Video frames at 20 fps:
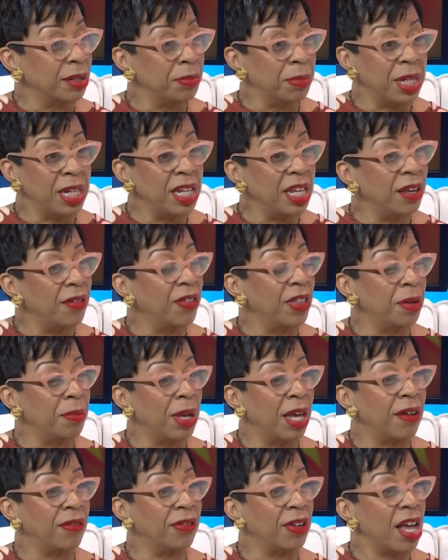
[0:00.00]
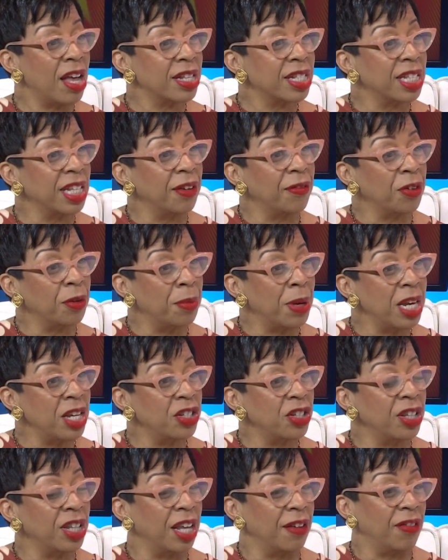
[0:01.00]
Many of them have lost the
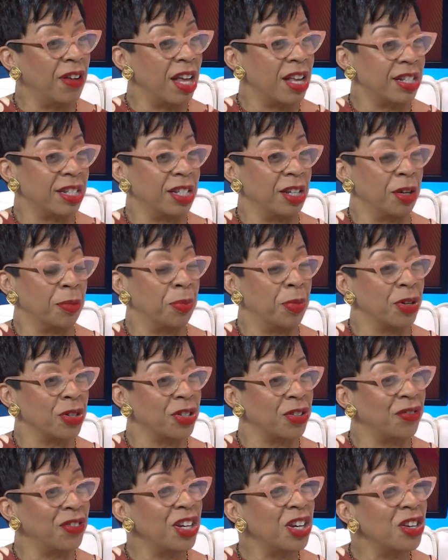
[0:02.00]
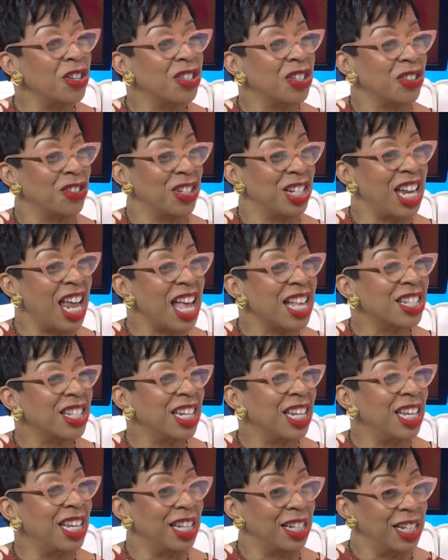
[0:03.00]
information, they've lost their perseverance, their
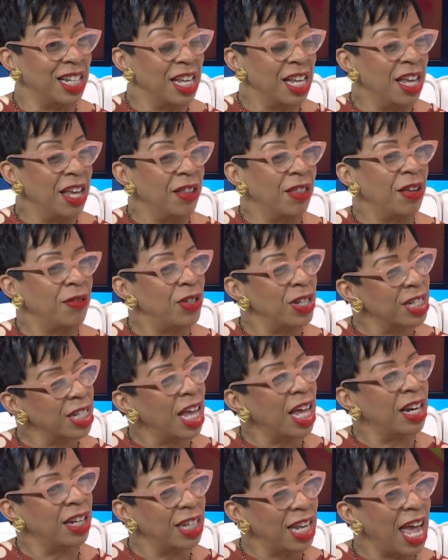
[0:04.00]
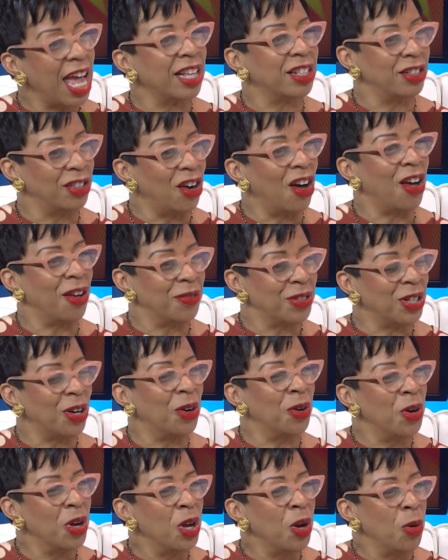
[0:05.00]
tenacity, and they've just kind of laxed off.
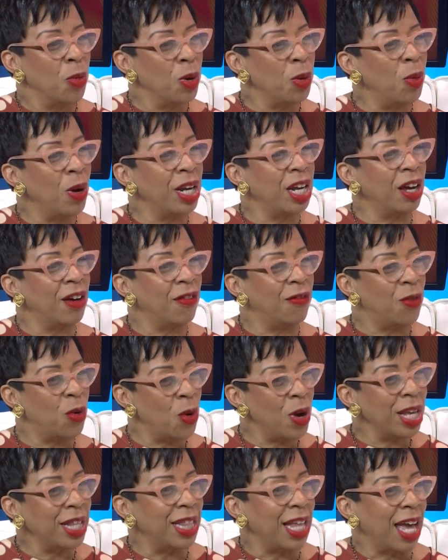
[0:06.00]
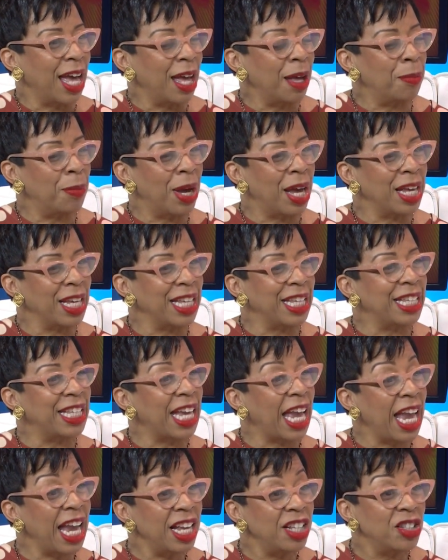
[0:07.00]
So we want to avoid that by
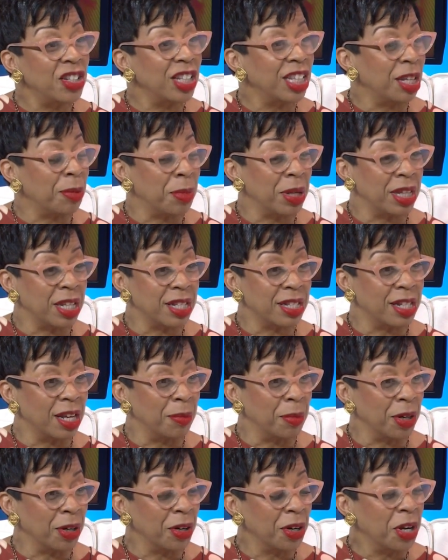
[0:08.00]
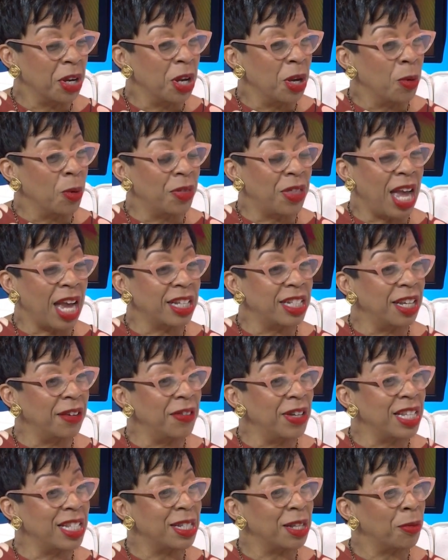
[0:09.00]
engaging them in the summer with
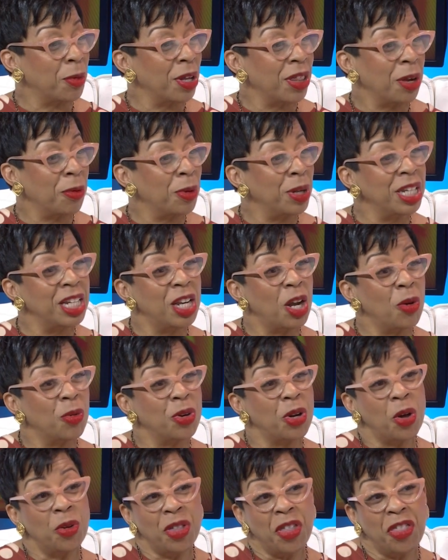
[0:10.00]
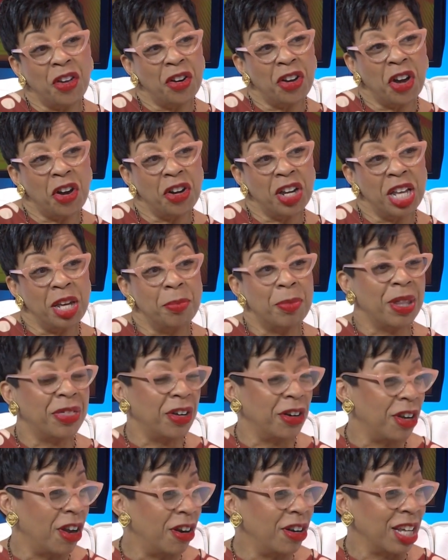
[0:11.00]
activities where they really don't know that they're learning, but
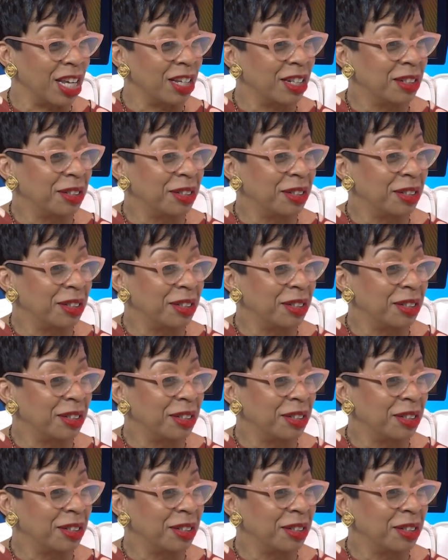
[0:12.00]
they're learning.